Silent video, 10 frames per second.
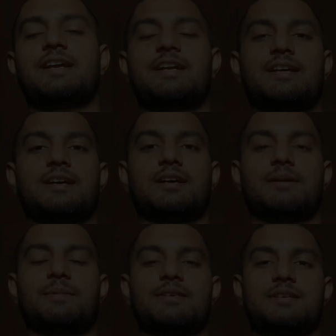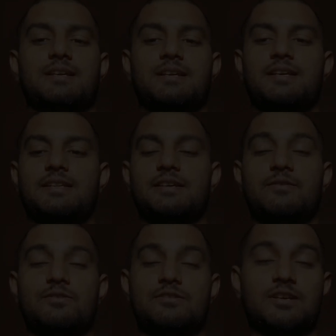did basically, there
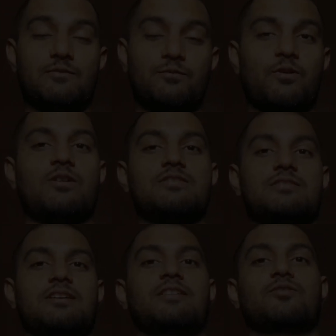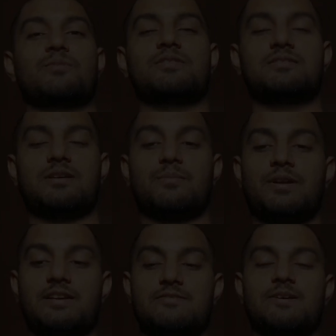was some faults in Roman
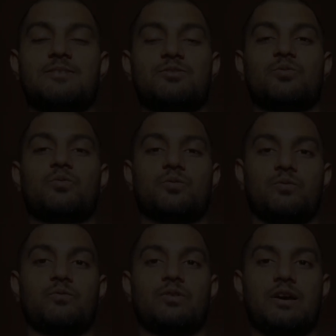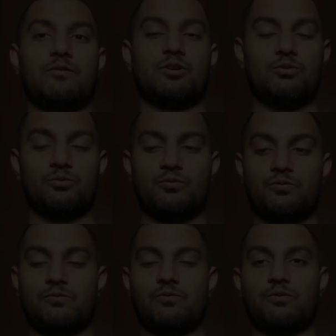number as well. So I want to
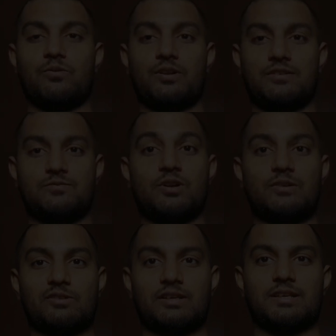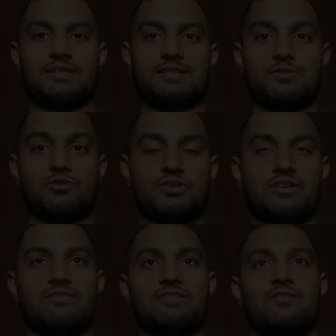notice what, just question
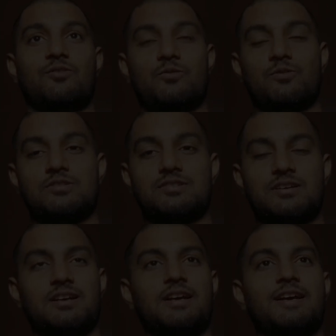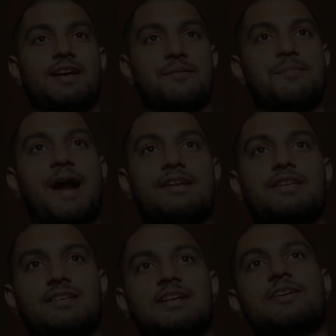yourself, what was the bad
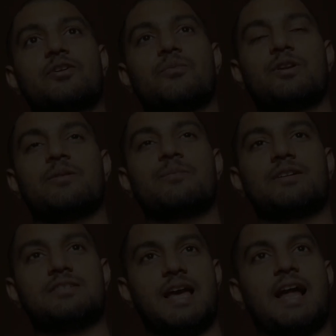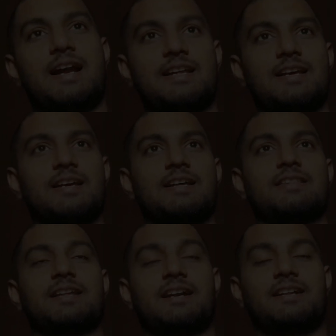things that Roman numbers had
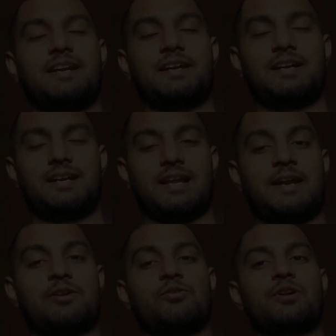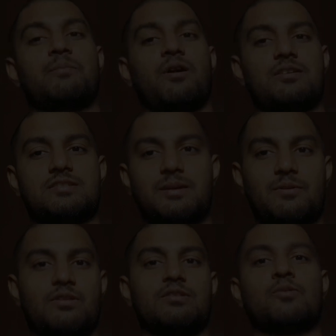that they led to demolish them
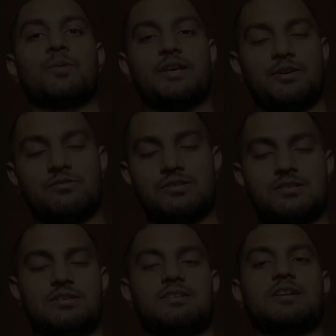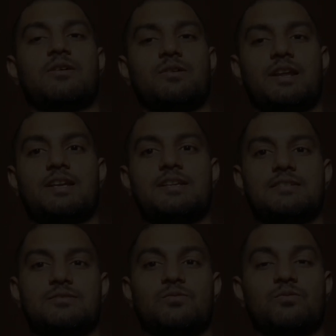or nobody uses it now, right?
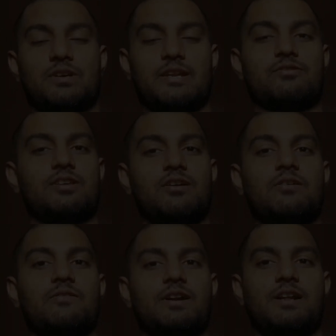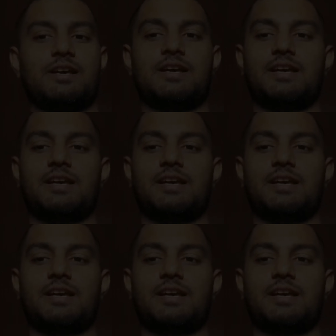So can you think of it?